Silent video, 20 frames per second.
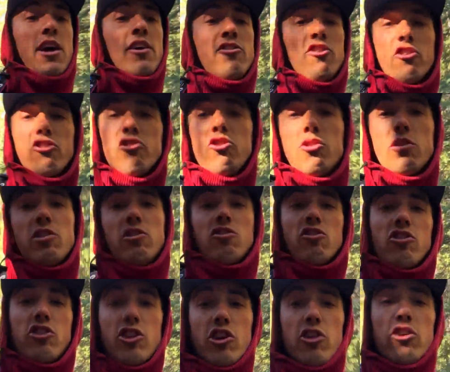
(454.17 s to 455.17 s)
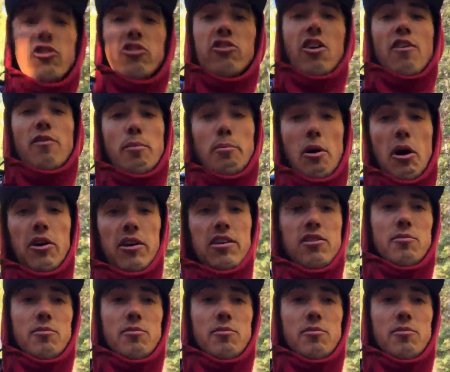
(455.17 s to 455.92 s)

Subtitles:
just so you can secure yourself a parking